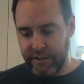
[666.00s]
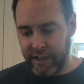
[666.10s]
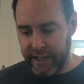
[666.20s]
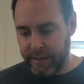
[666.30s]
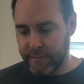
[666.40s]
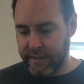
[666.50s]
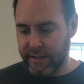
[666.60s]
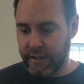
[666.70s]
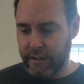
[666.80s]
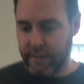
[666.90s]
grams
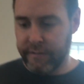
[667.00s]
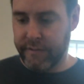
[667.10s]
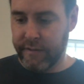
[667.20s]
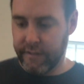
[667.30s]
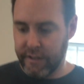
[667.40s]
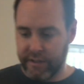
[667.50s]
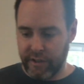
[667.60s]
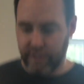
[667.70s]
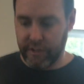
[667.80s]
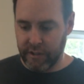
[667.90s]
of the
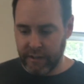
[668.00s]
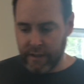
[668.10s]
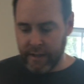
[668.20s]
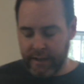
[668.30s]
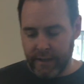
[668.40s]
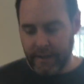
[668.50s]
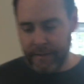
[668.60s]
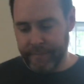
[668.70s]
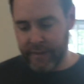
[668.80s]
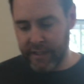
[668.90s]
starter.
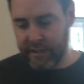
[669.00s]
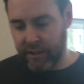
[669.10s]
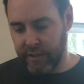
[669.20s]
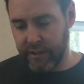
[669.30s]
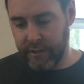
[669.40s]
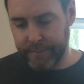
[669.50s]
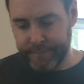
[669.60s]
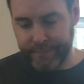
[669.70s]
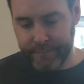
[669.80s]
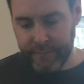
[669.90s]
This starter
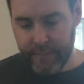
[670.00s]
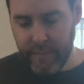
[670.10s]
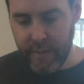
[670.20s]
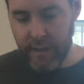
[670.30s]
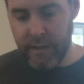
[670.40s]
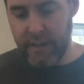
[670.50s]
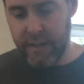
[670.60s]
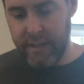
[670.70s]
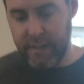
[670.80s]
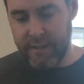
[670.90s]

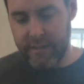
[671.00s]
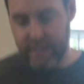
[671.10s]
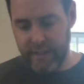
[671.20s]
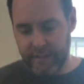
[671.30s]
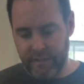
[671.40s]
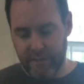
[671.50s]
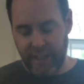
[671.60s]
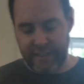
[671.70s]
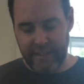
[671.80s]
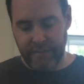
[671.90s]
is, there's
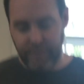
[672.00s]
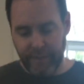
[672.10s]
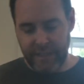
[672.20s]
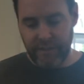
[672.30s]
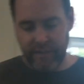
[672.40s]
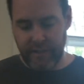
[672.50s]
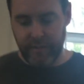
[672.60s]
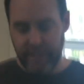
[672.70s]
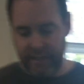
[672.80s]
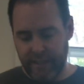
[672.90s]
lots of different ways you can do
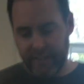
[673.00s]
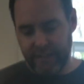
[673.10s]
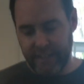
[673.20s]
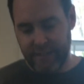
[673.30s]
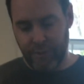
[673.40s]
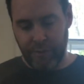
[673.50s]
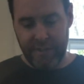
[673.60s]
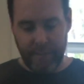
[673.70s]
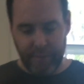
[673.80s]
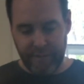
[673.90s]
it. That's a whole
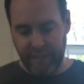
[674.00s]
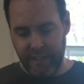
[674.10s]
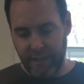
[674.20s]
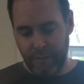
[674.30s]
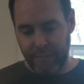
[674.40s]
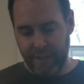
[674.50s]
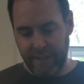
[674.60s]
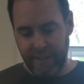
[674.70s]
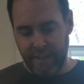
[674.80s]
separate video, but